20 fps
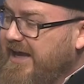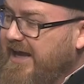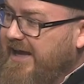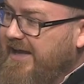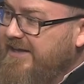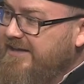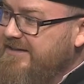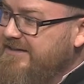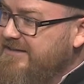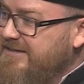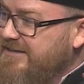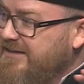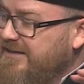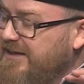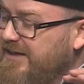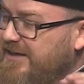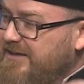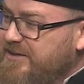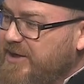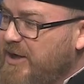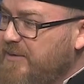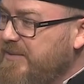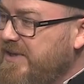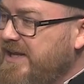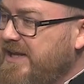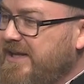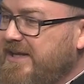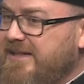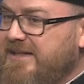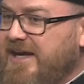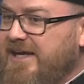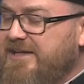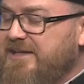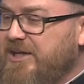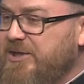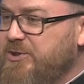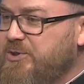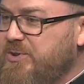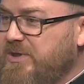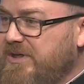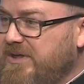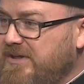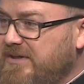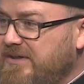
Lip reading: and dominating that country,